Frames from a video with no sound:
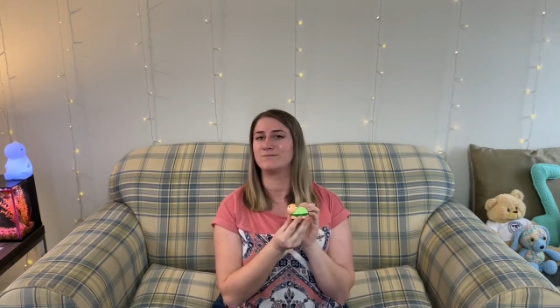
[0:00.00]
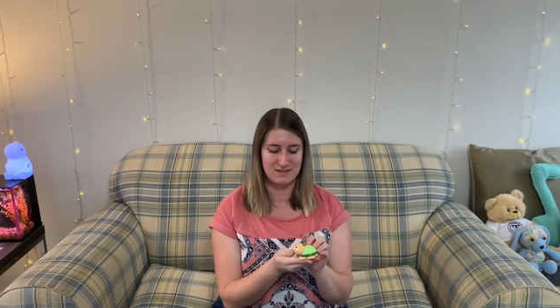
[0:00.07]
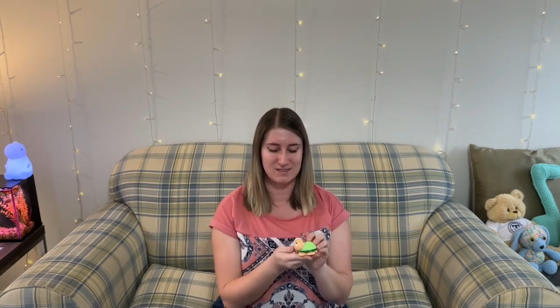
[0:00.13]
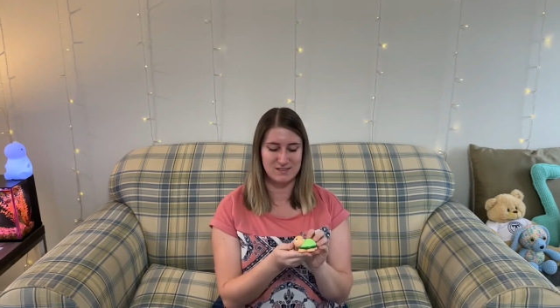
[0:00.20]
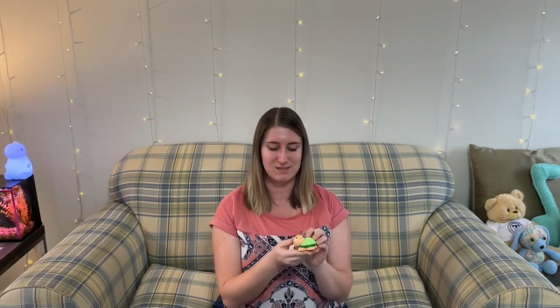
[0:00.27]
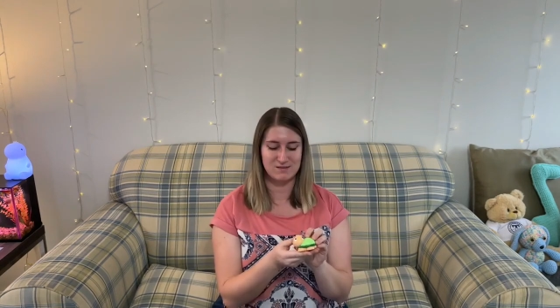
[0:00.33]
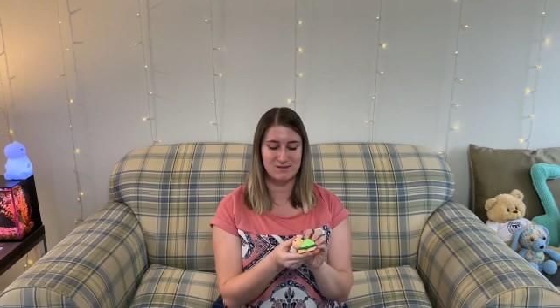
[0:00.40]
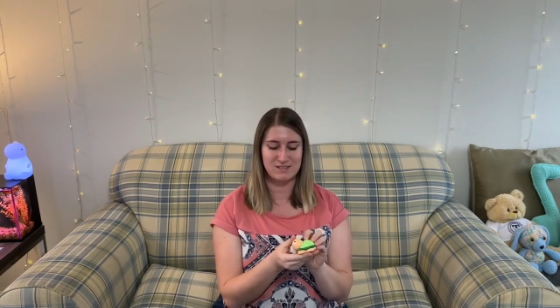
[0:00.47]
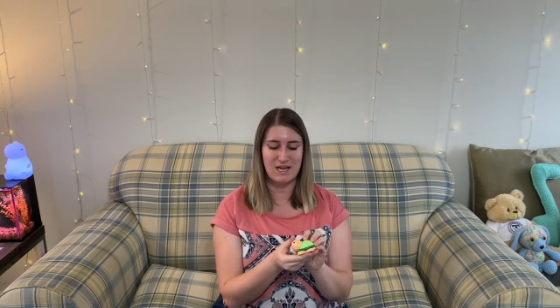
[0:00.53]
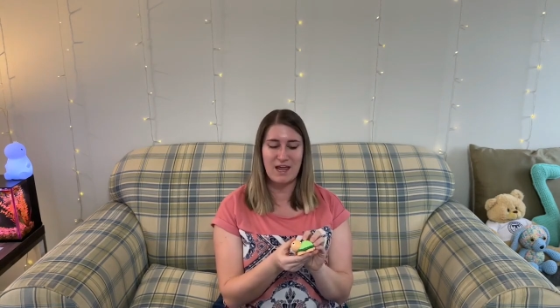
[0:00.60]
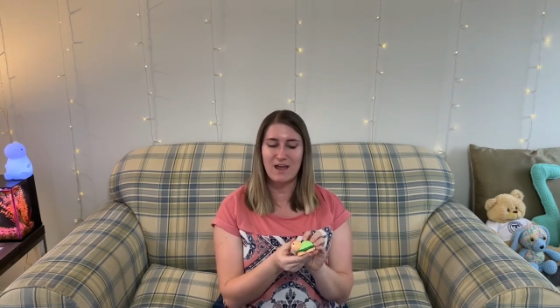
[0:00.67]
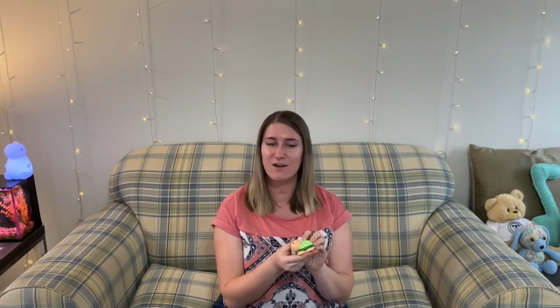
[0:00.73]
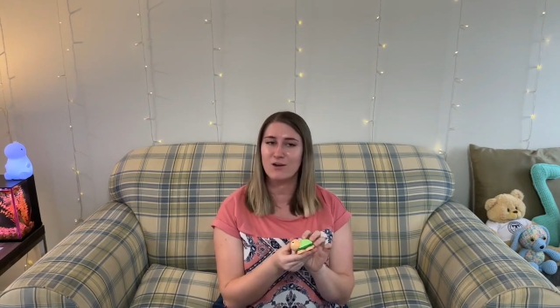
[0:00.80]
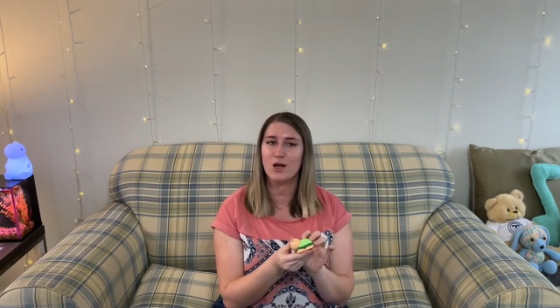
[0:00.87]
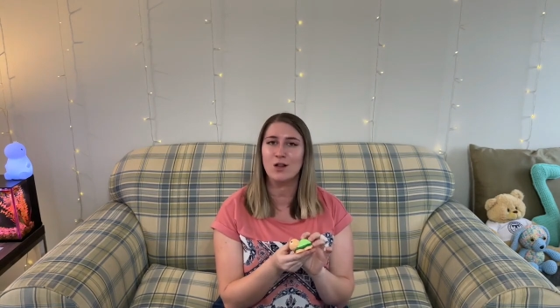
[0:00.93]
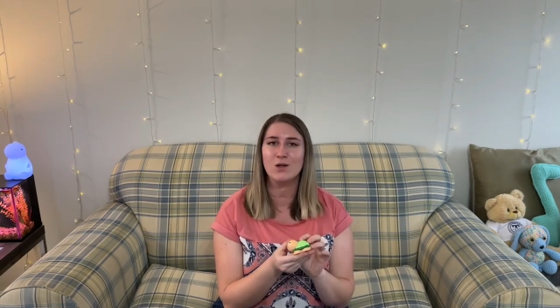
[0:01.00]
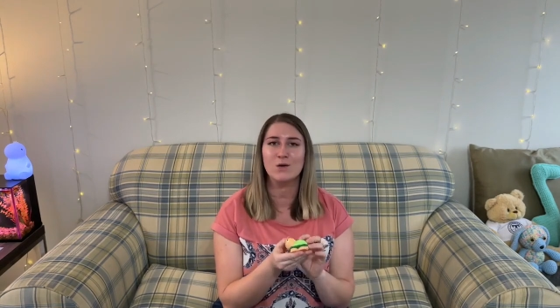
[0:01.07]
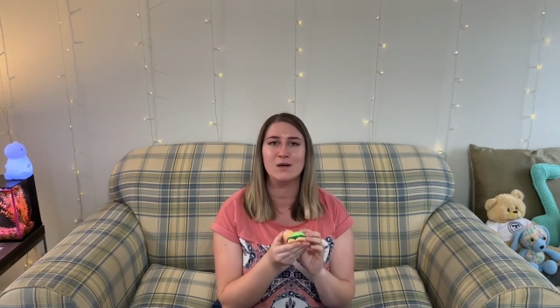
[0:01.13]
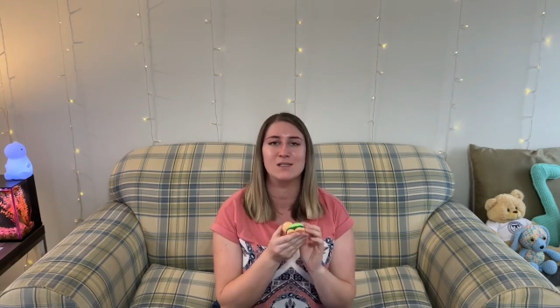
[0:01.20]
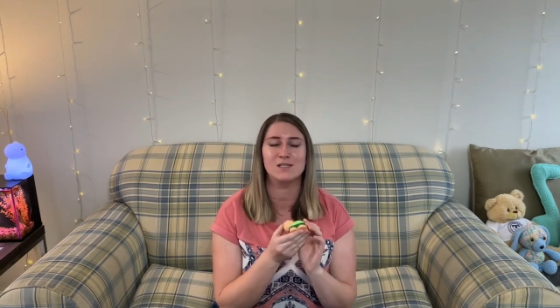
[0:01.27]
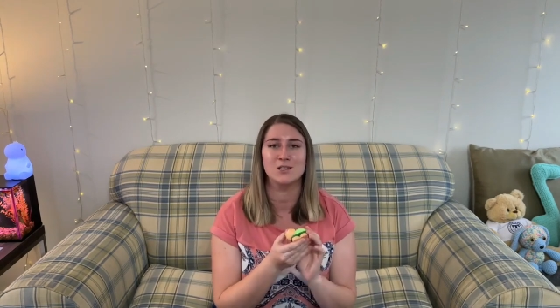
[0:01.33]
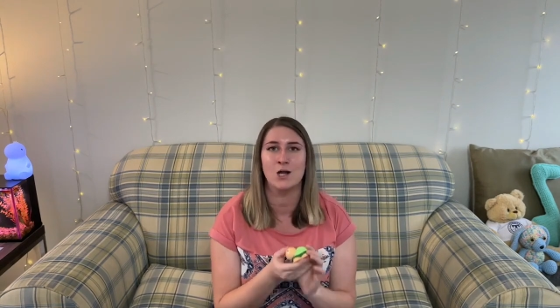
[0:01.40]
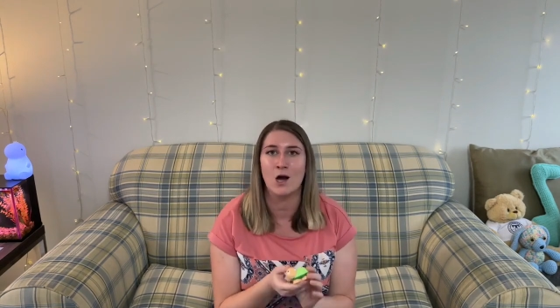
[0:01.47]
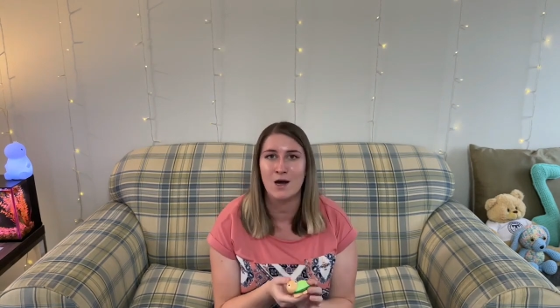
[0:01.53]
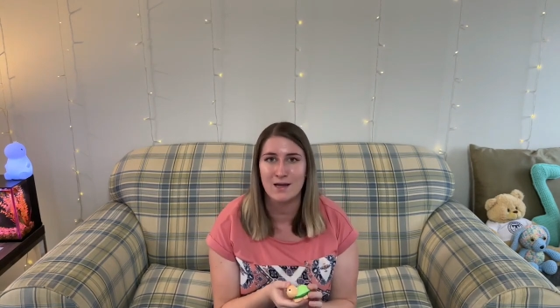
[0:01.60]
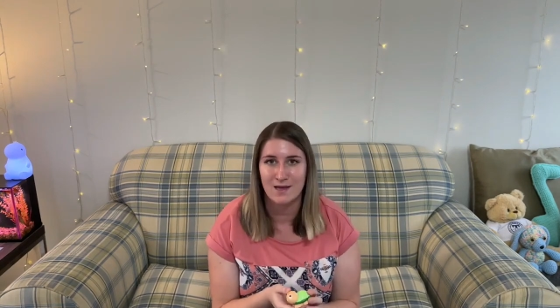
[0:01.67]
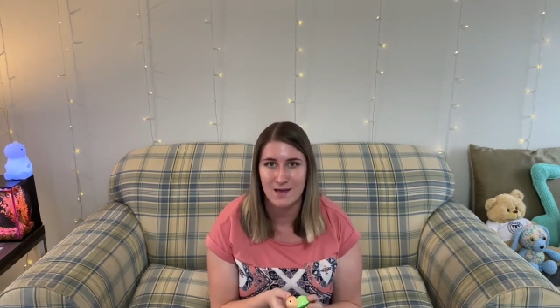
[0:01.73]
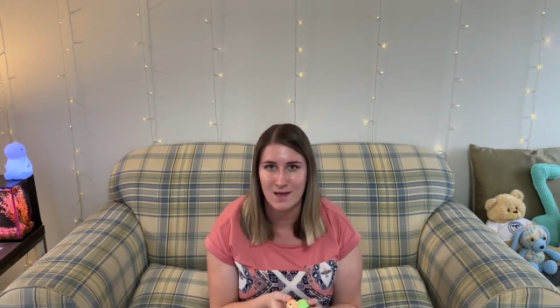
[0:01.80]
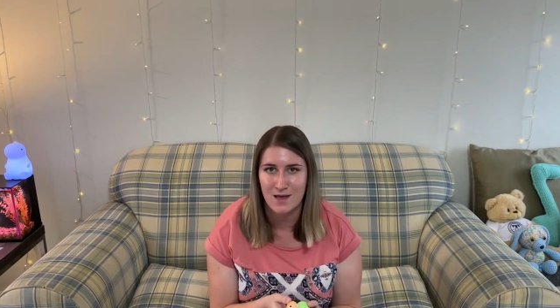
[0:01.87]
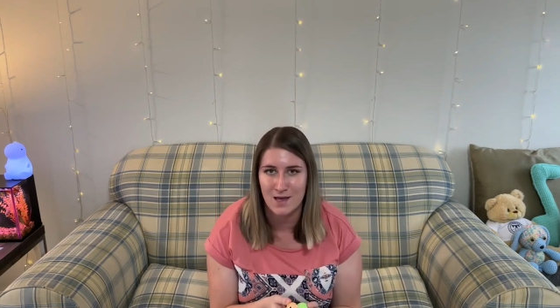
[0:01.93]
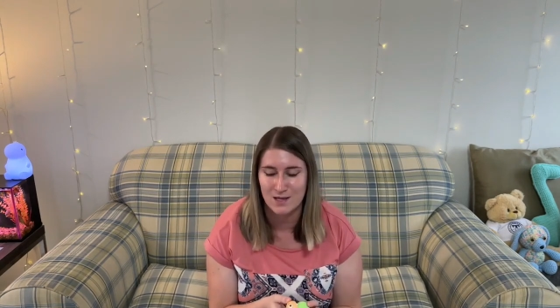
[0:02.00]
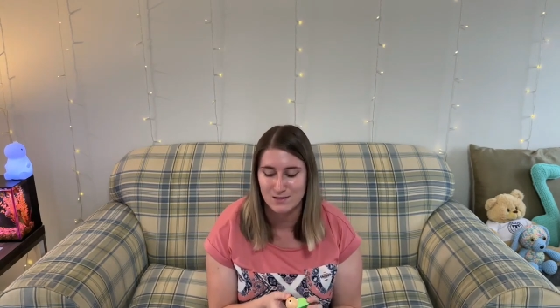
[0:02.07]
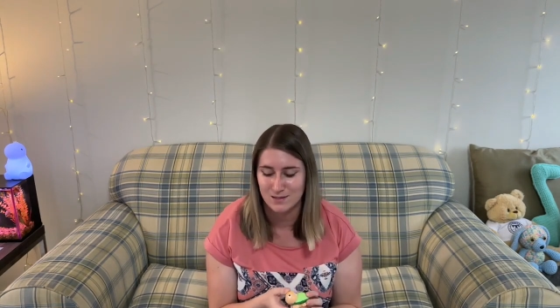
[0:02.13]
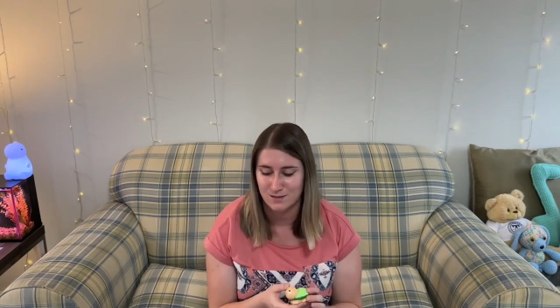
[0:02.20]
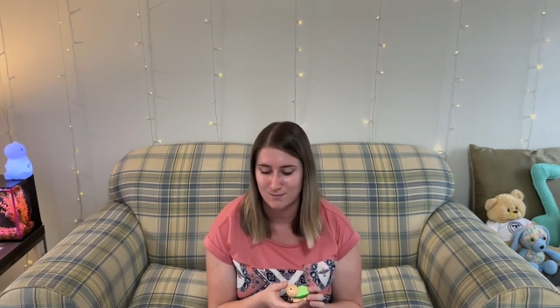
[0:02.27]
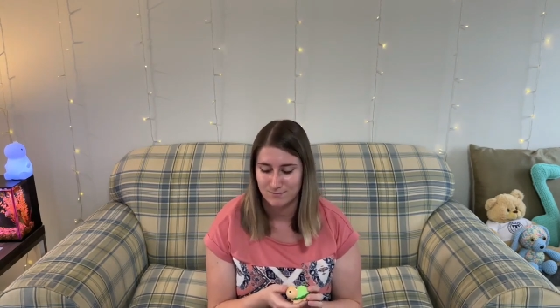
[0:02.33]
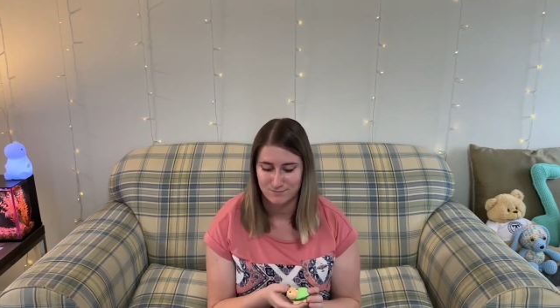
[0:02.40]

This tan color is not it.